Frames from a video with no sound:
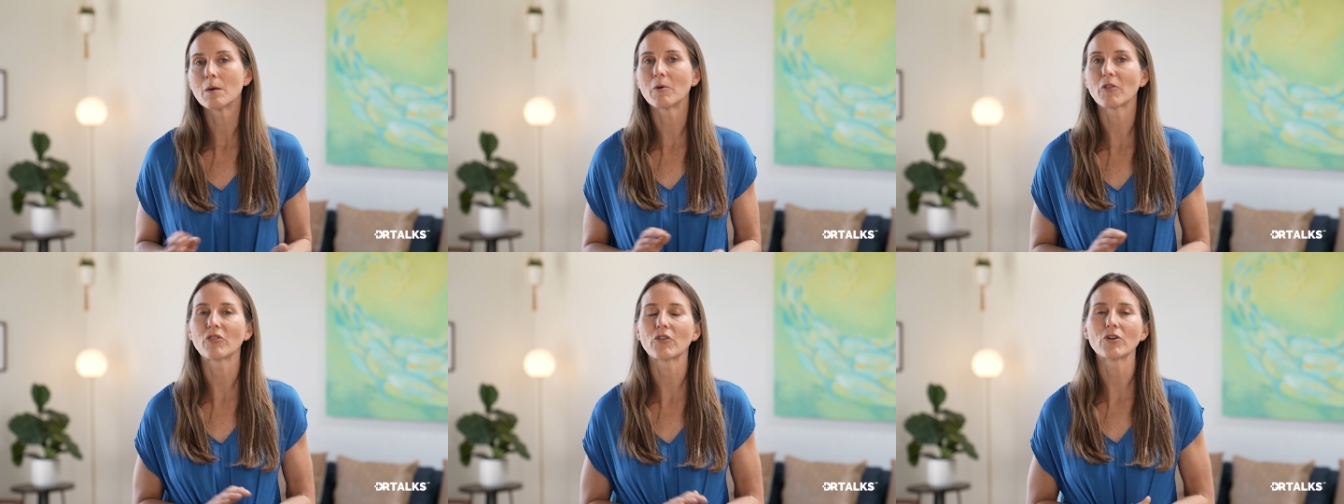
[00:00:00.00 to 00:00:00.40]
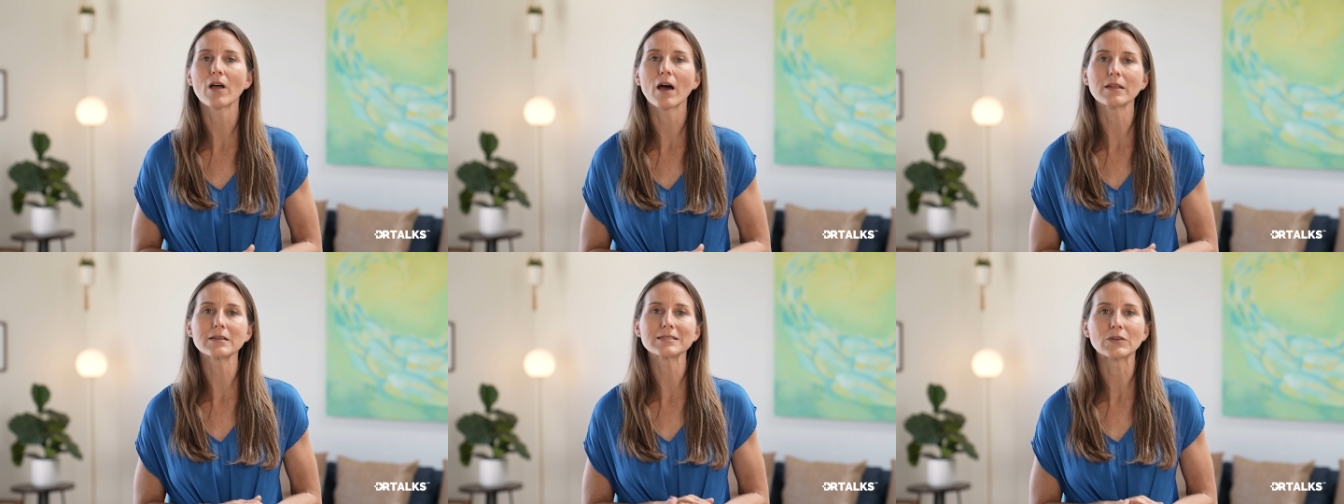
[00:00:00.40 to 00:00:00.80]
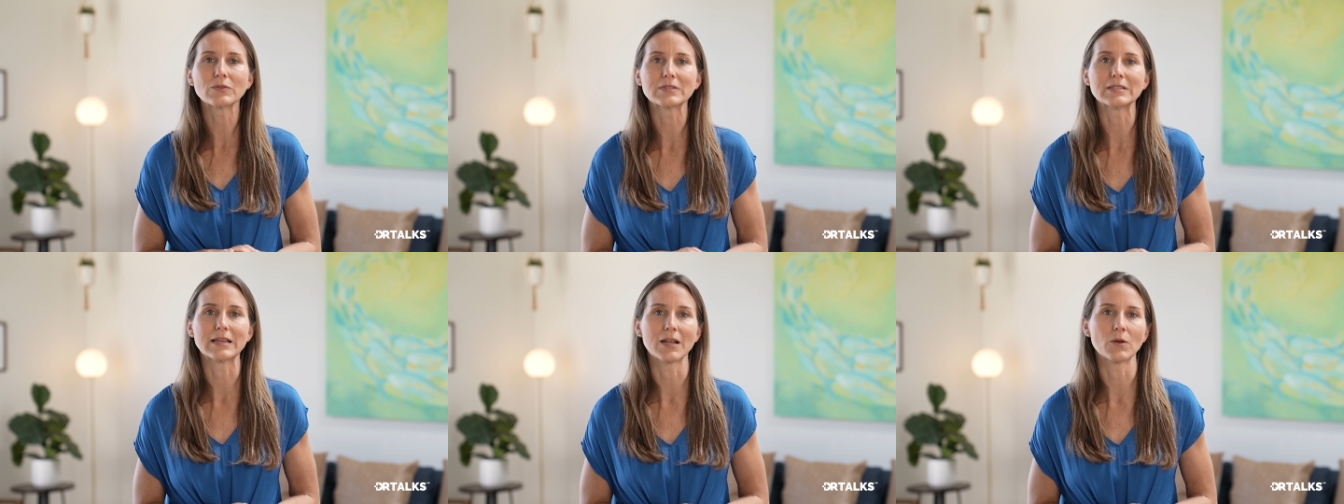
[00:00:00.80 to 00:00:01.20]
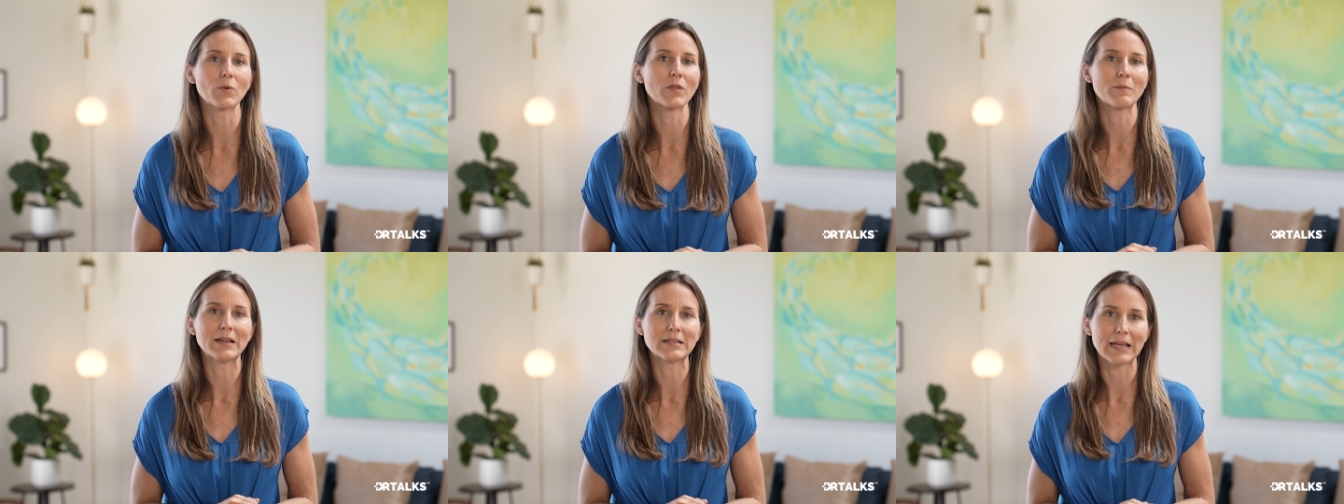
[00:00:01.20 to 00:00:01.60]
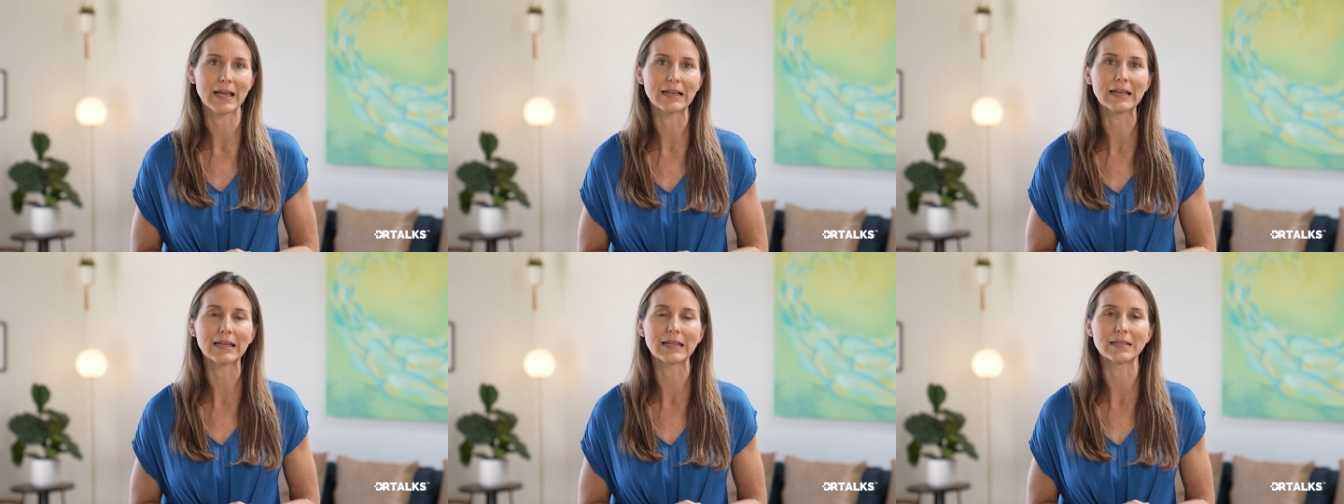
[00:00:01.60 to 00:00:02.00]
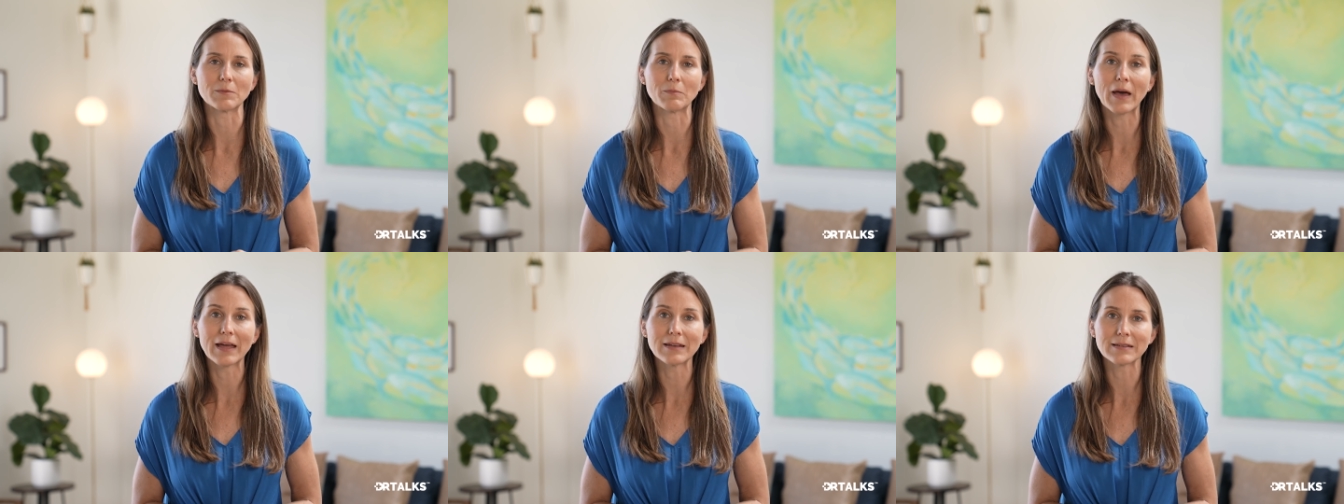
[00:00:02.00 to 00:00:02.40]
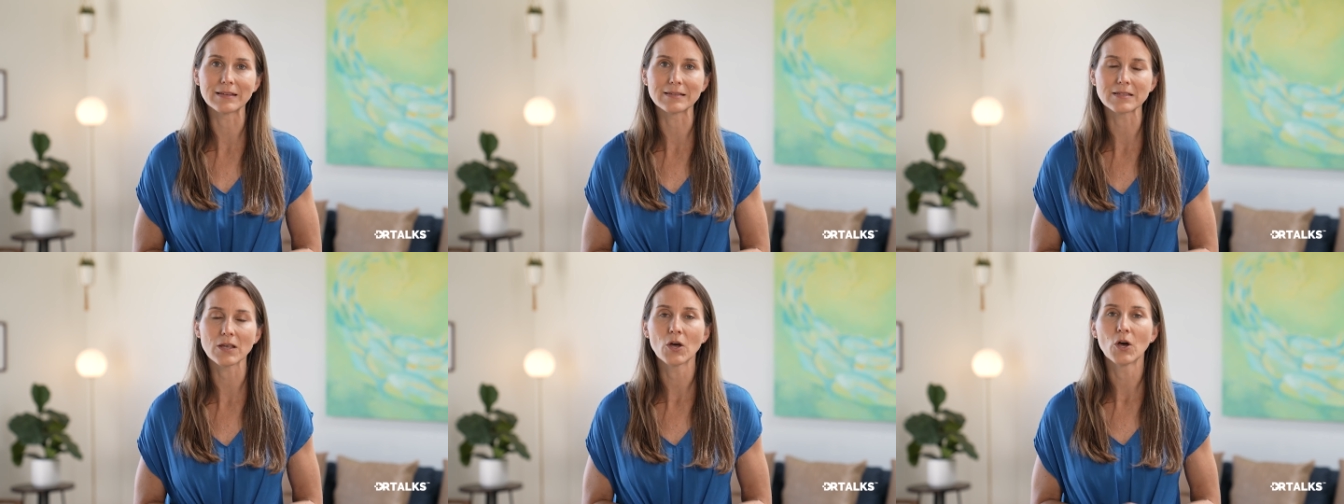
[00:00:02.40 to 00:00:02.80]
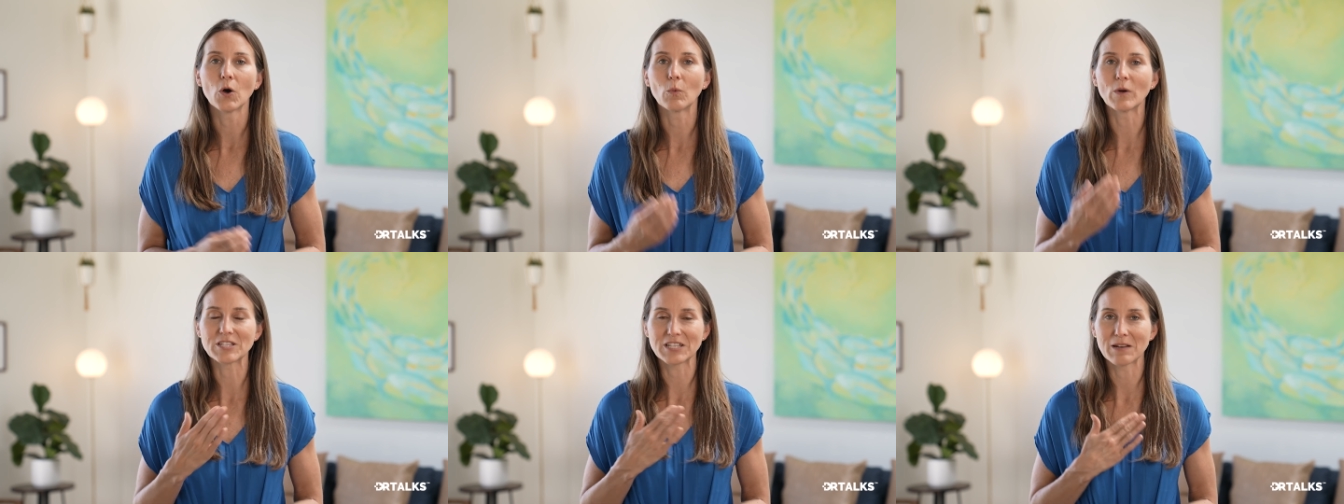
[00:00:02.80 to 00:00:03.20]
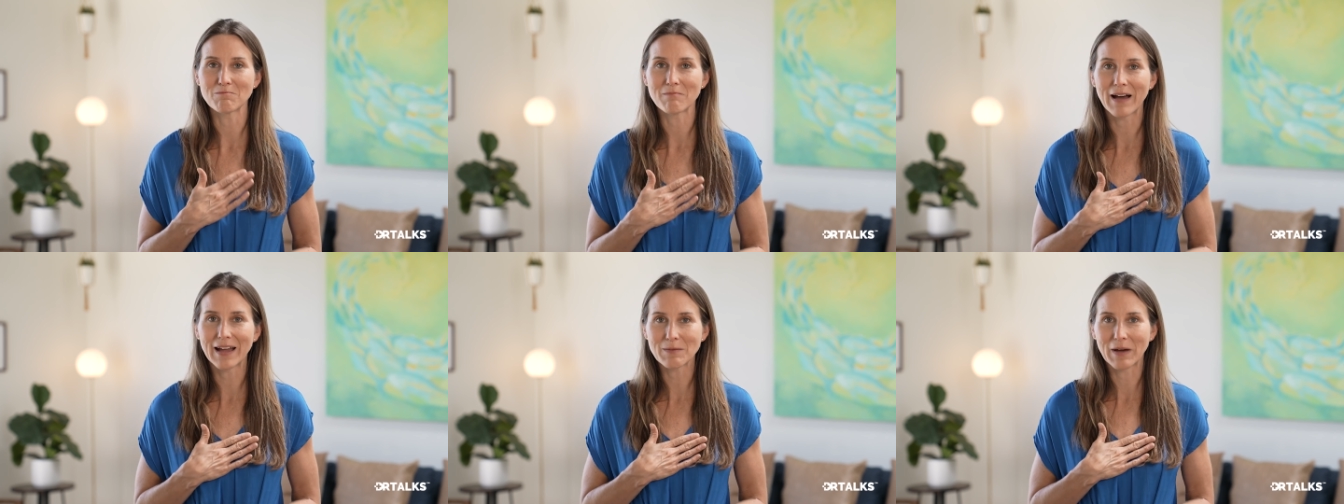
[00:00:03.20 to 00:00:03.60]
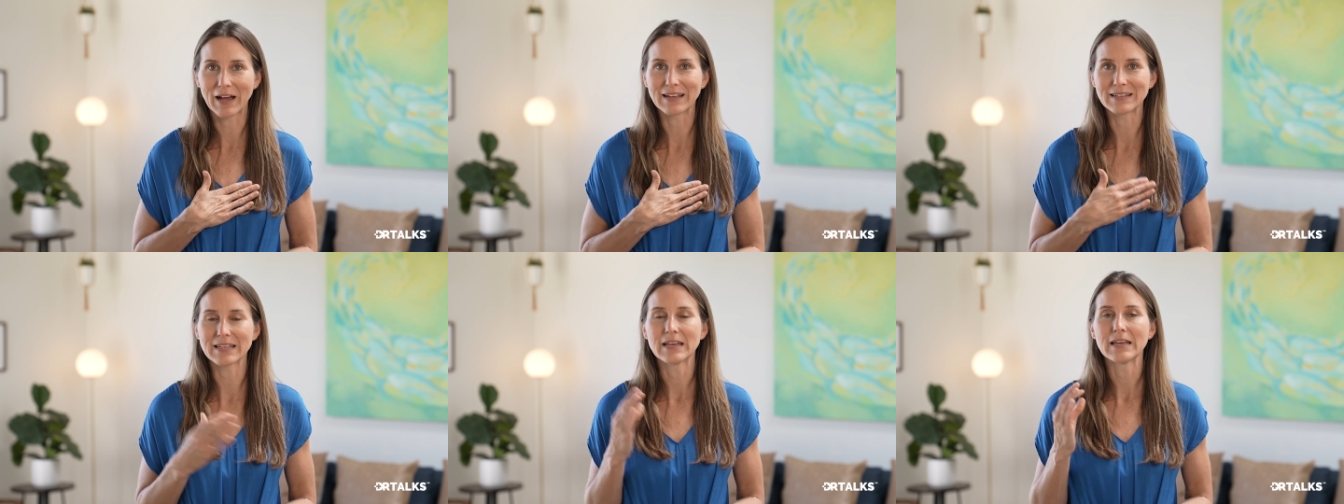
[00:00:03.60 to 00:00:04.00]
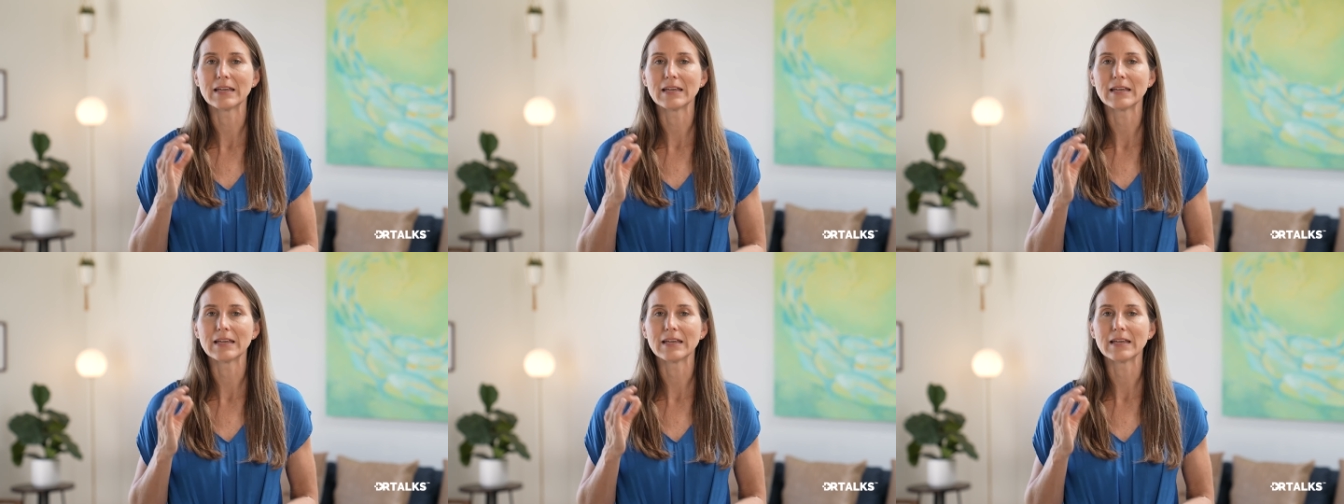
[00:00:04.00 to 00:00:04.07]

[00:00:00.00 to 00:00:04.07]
but they're not associated with maintaining independence, which in my mind